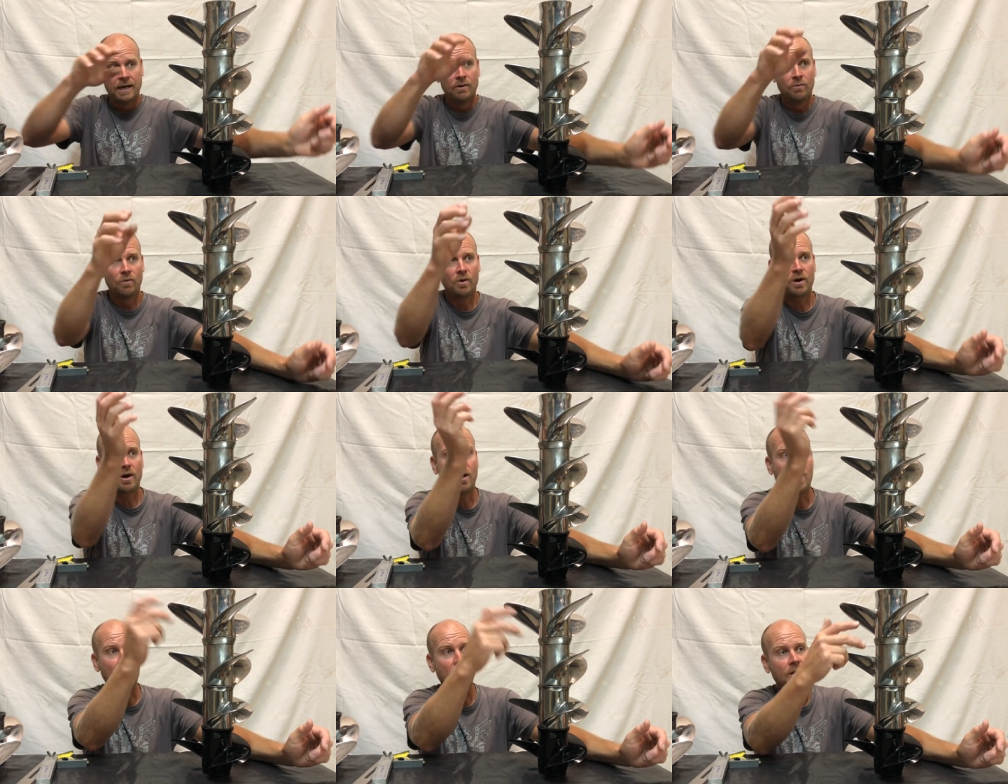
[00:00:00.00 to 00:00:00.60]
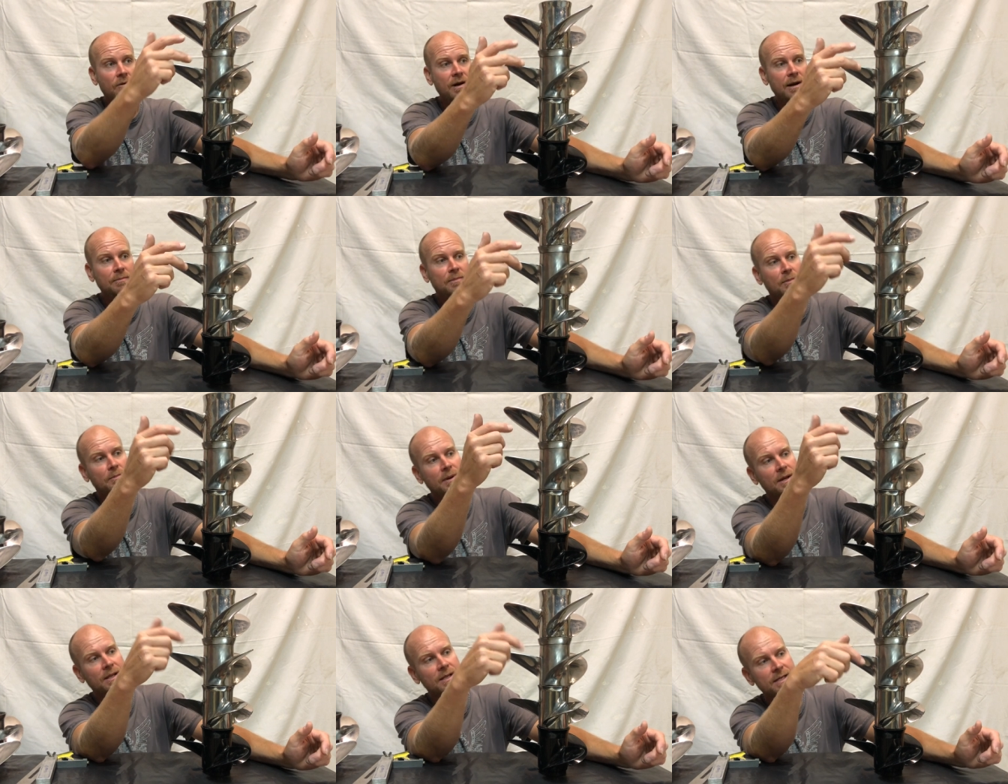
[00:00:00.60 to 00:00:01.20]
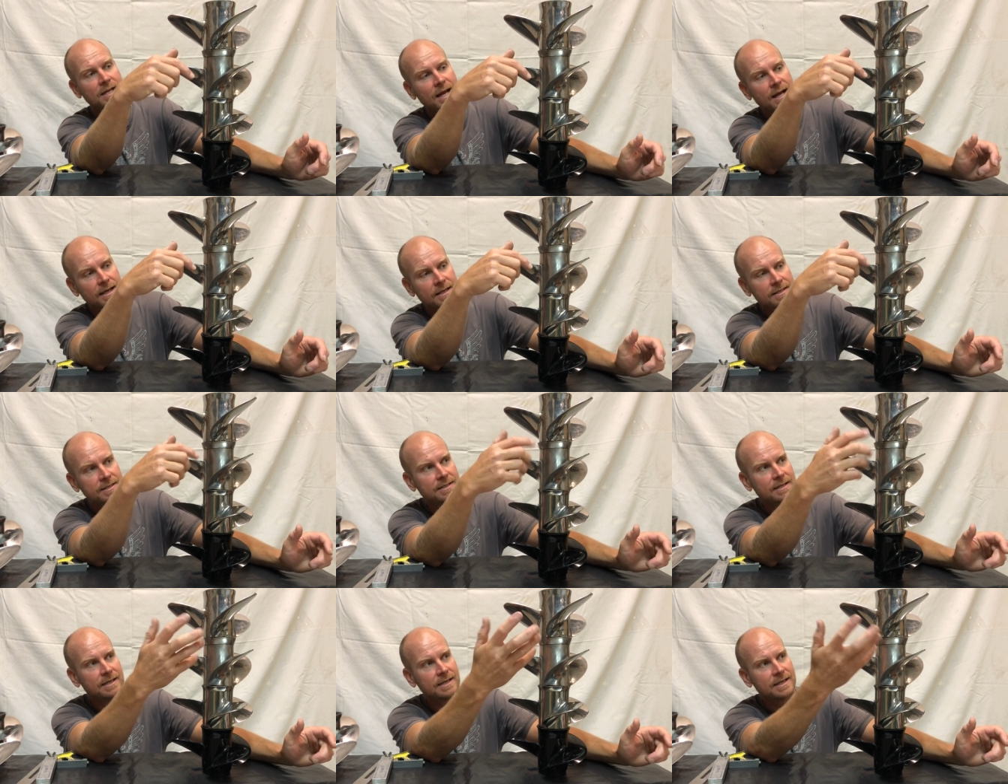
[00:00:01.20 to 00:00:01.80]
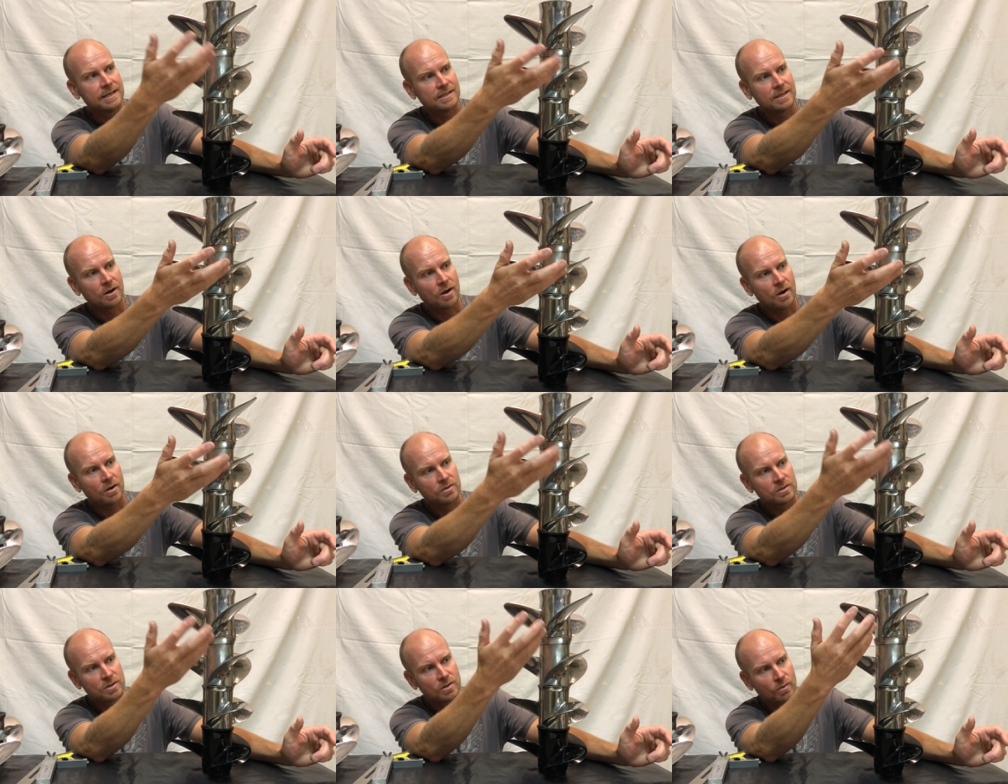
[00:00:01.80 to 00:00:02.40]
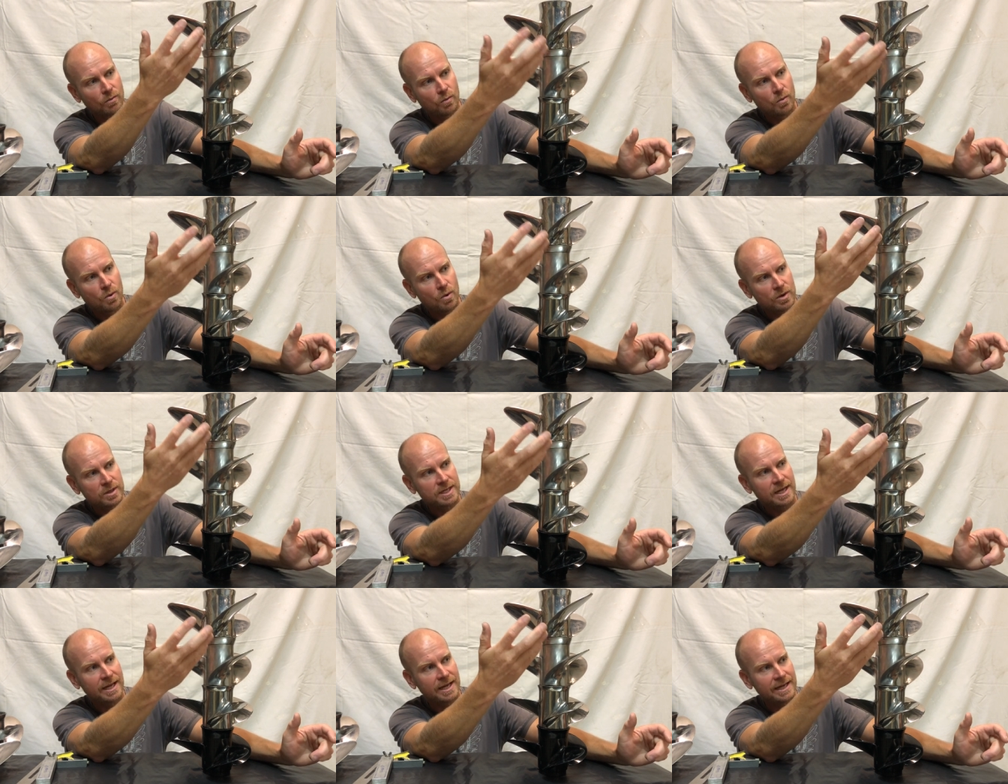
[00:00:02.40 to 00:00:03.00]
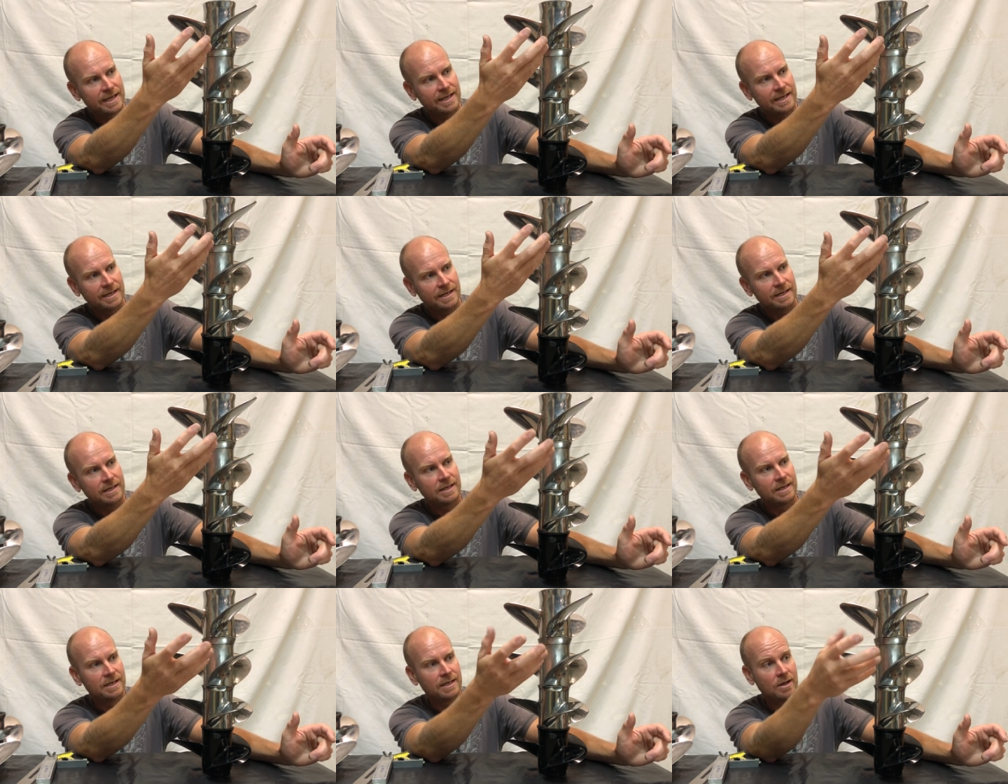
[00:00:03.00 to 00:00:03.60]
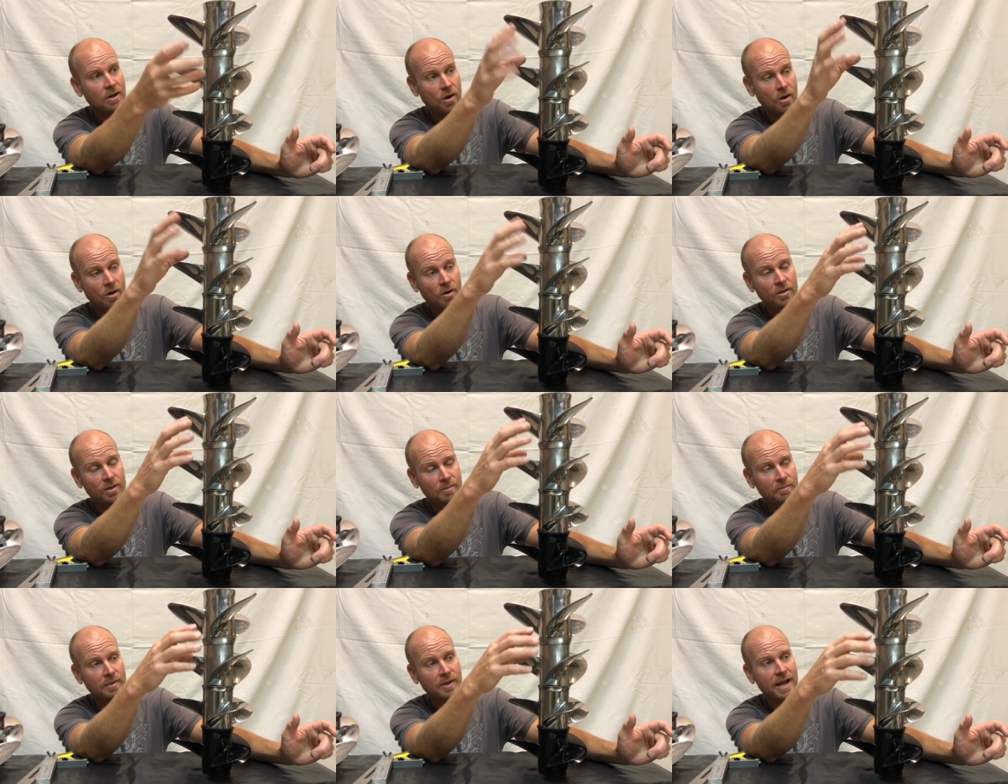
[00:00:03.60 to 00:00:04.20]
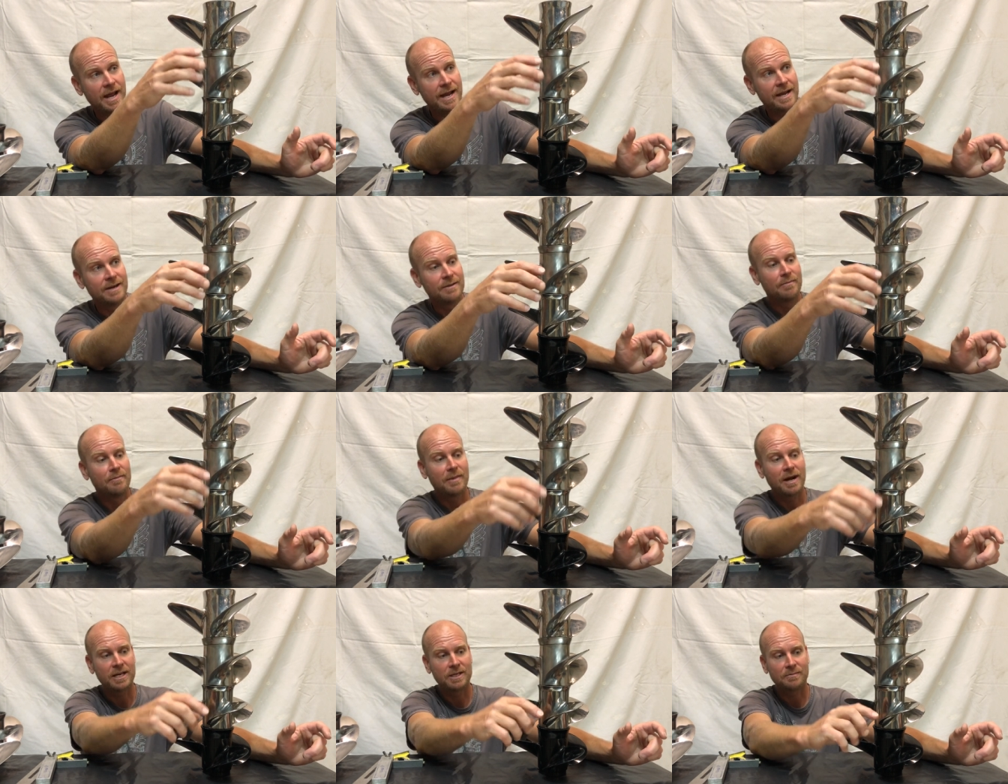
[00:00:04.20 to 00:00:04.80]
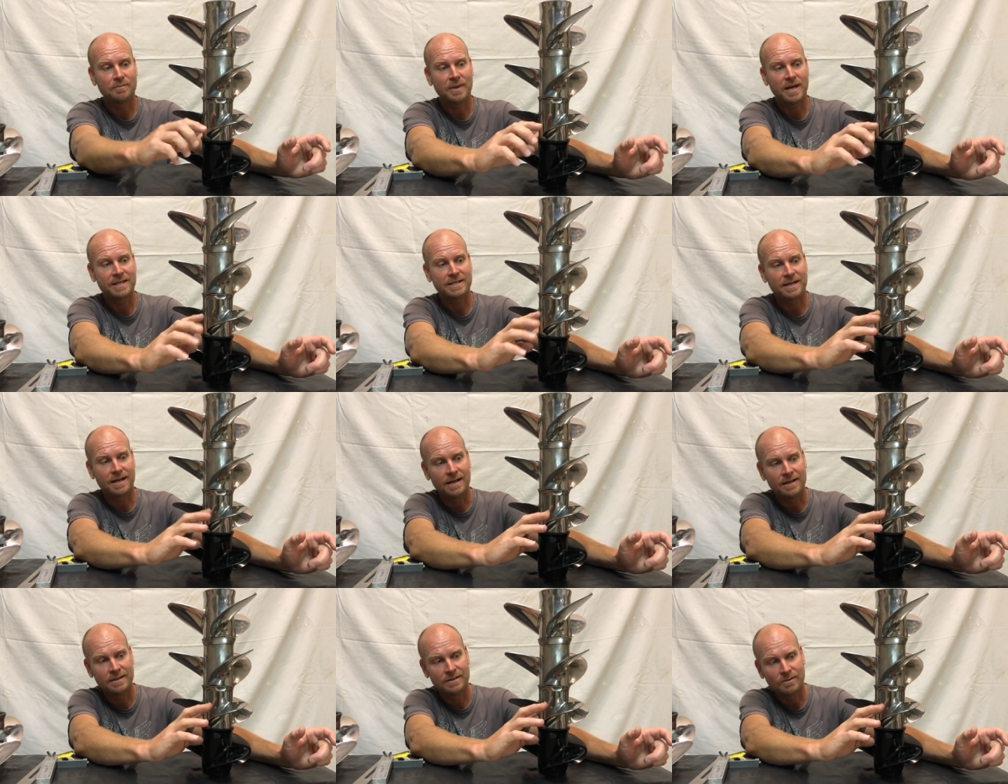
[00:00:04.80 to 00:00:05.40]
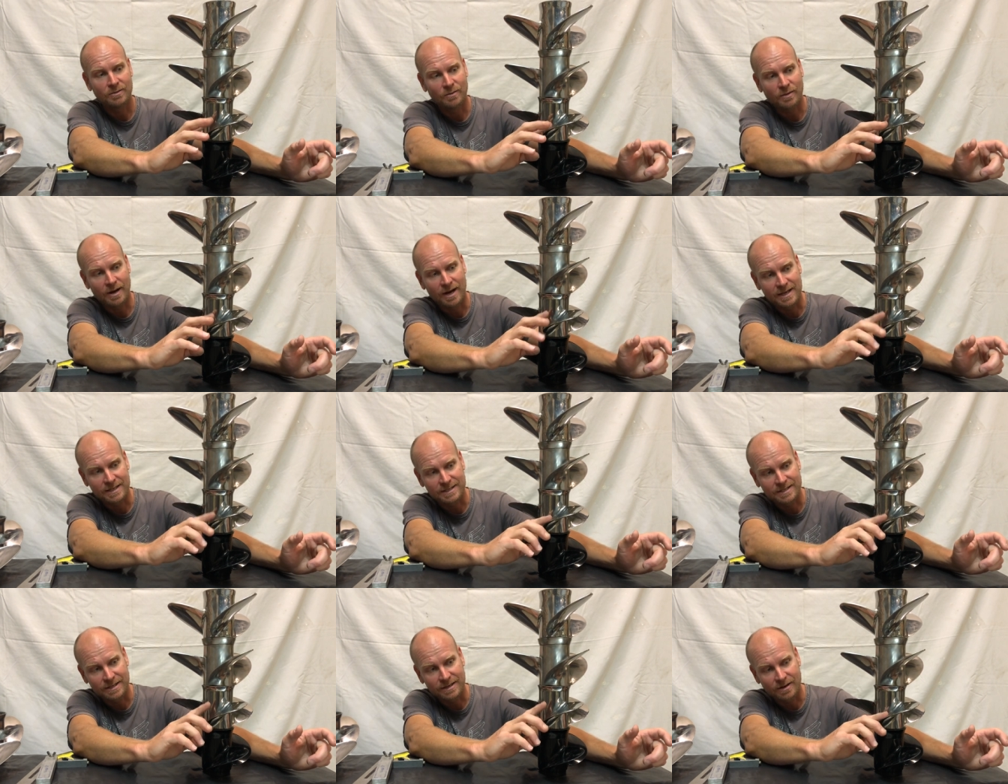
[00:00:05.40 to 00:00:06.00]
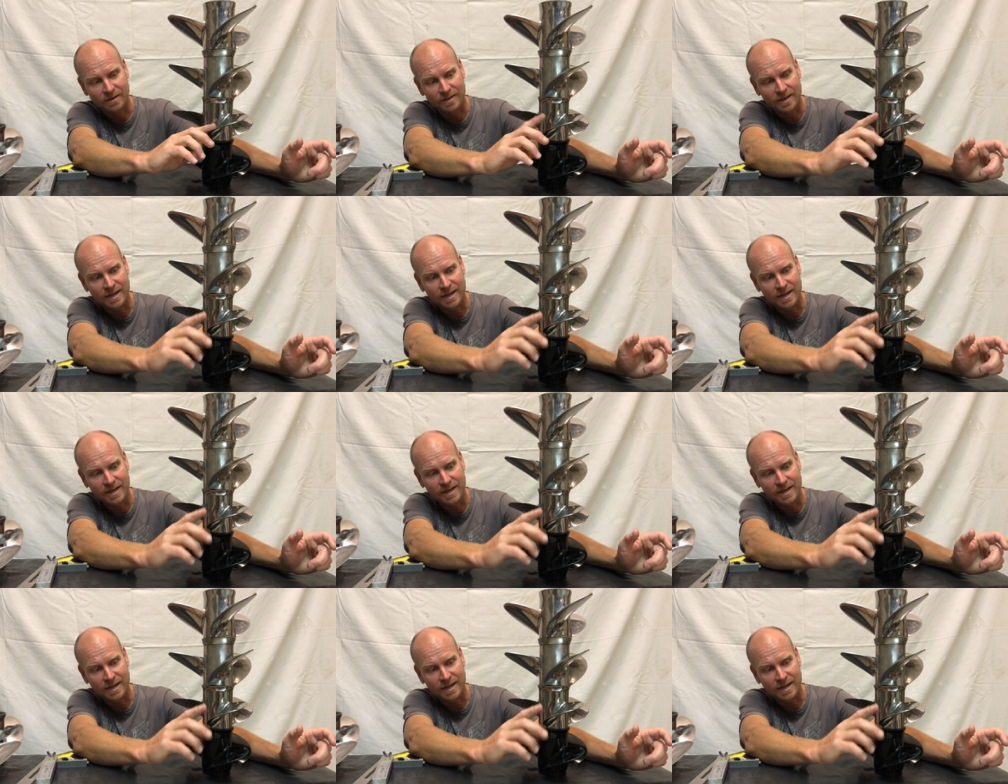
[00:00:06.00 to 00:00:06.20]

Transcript: What a high rake propeller does is it holds the water in on the blade much better, whereas you know